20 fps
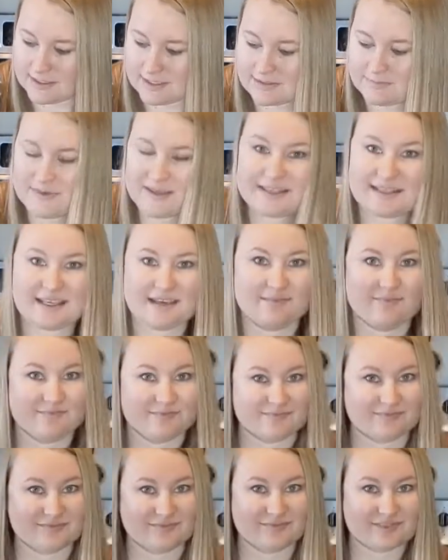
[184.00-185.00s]
Easy peasy.
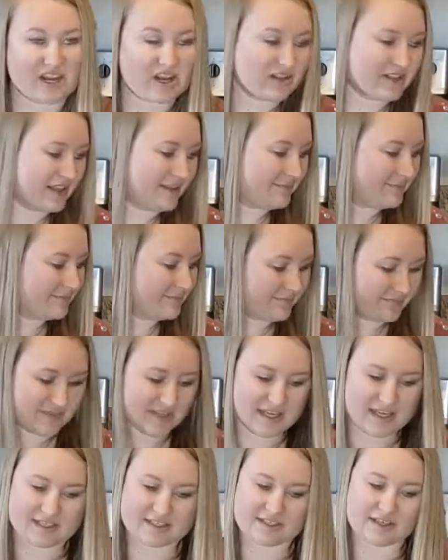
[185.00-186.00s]
I'll clean.
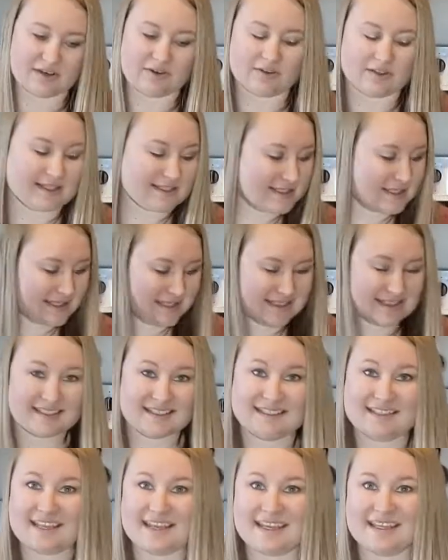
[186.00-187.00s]
So let's get
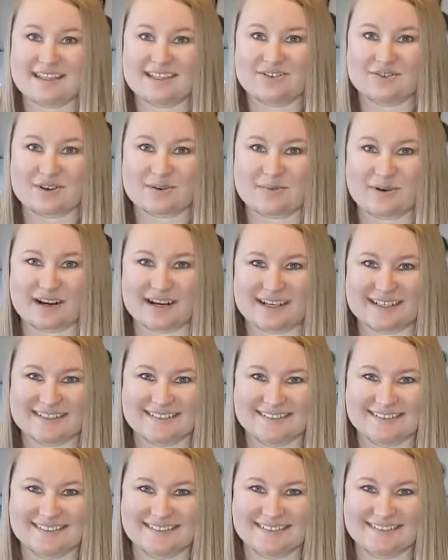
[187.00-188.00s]
to taking the door
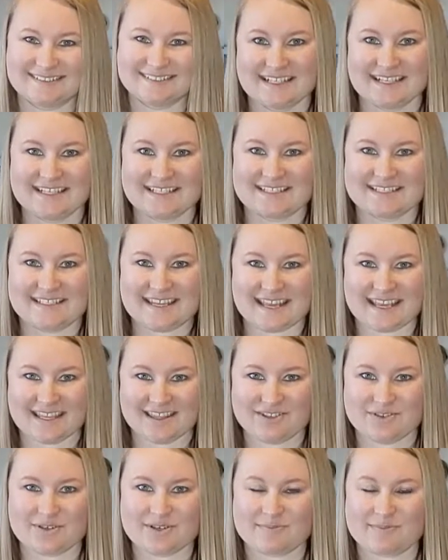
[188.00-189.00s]
apart.
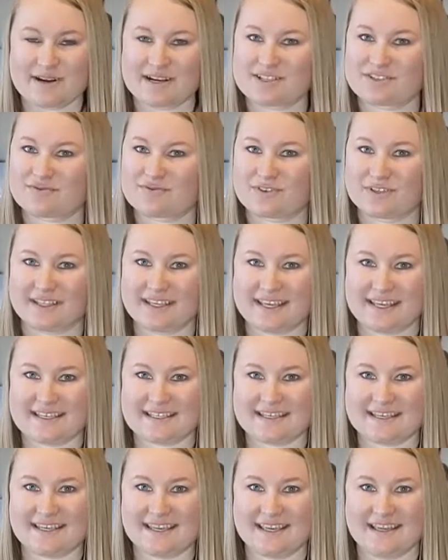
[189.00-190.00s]
Taking the door apart is really
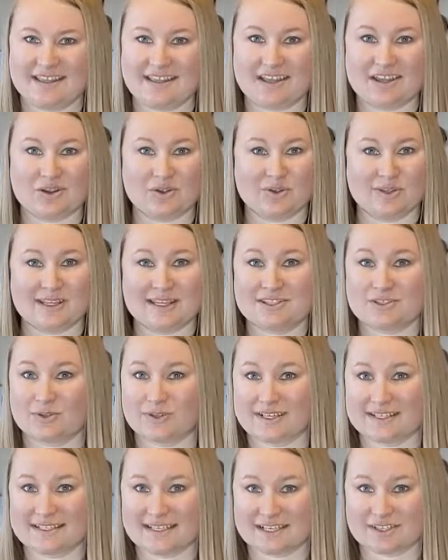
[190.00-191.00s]
easy. It's
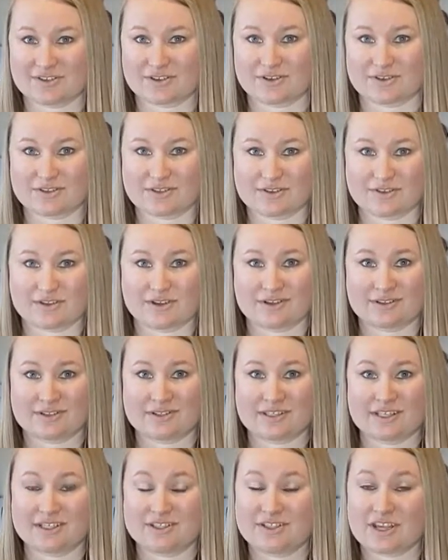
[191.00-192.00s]
only 6 screws. So
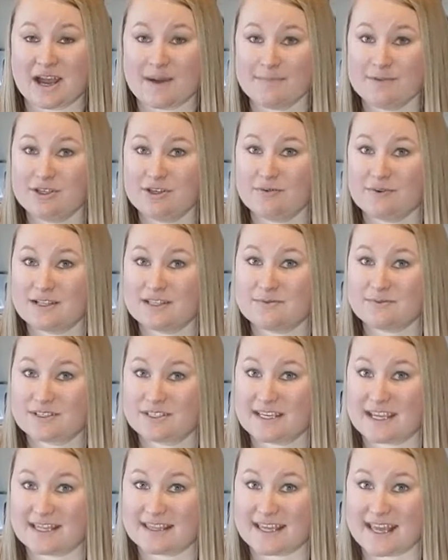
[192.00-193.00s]
there's these top 2 ones
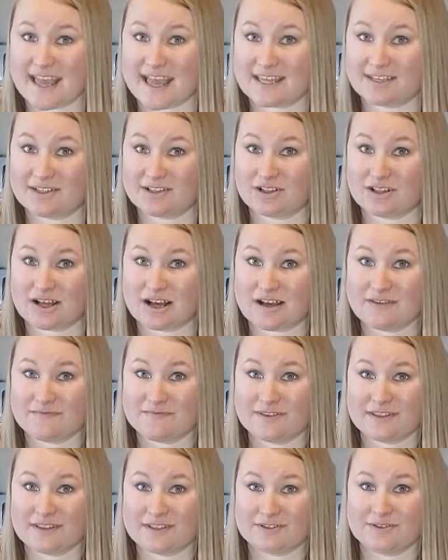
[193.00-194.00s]
which take the handle
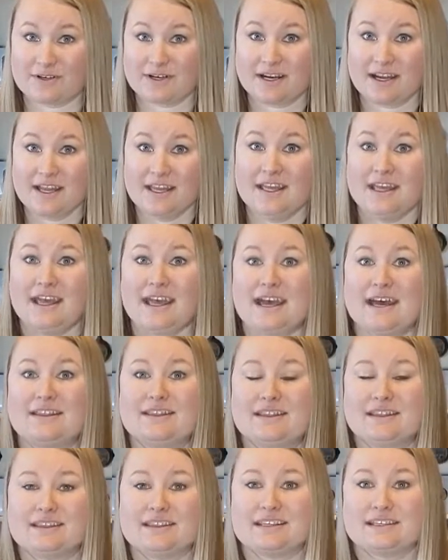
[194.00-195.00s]
off in the door, and
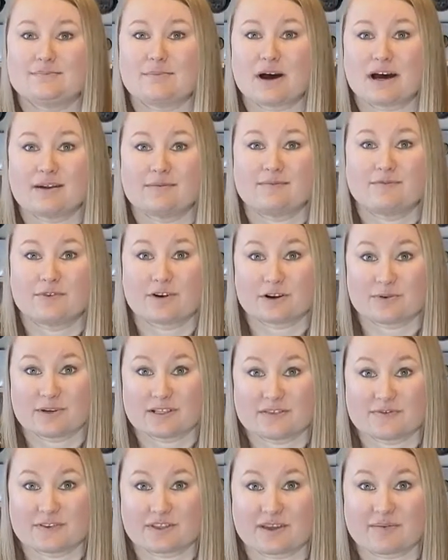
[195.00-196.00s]
then these bottom 4
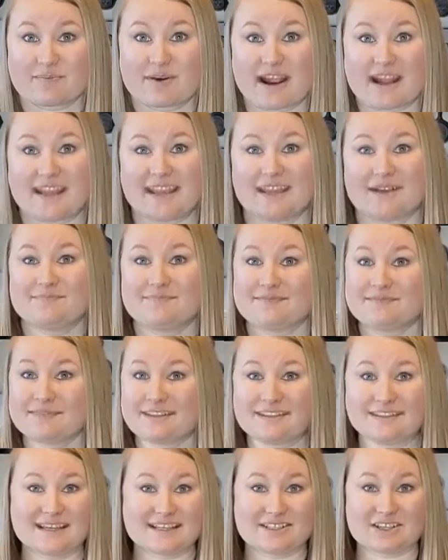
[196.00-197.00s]
ones for the bracket.
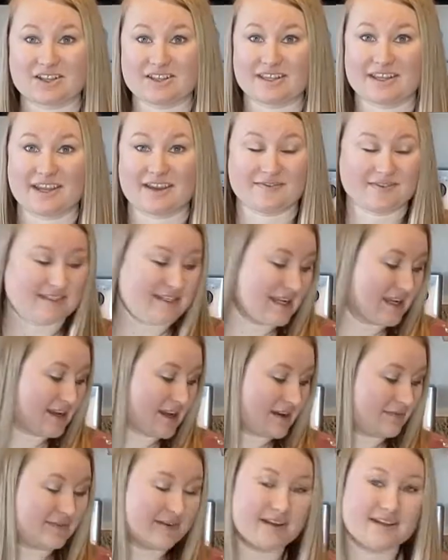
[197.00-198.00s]
That's all that you have to
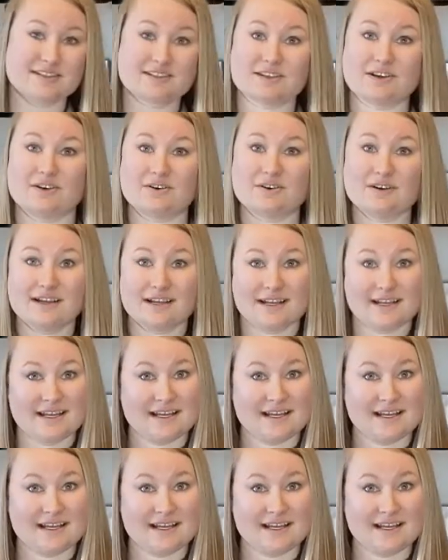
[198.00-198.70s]
take off. So